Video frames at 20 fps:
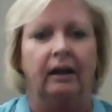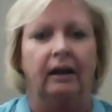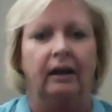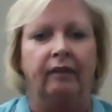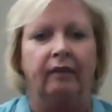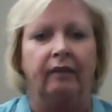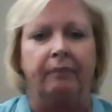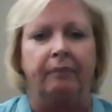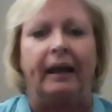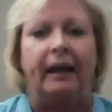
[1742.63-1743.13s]

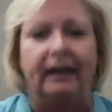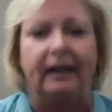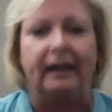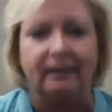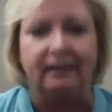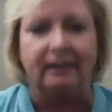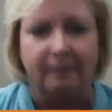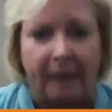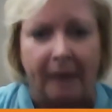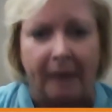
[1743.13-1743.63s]
back into
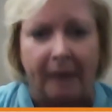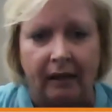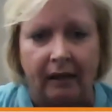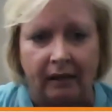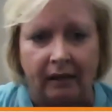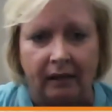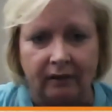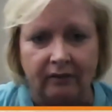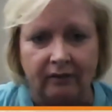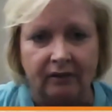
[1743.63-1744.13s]

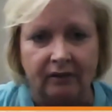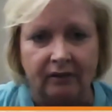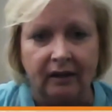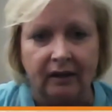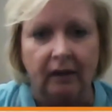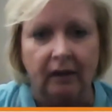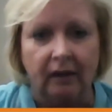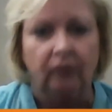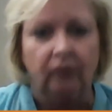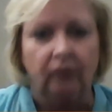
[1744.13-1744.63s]
balance.
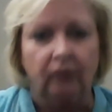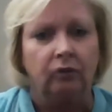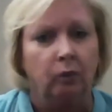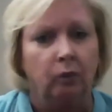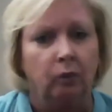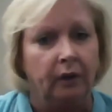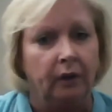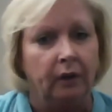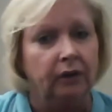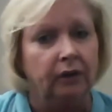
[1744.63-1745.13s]
So
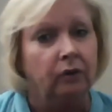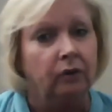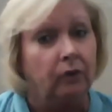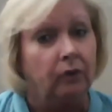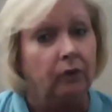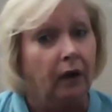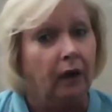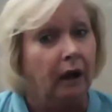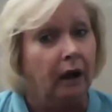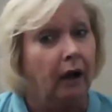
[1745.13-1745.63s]

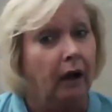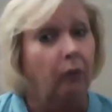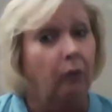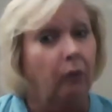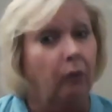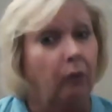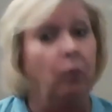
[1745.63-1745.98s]
what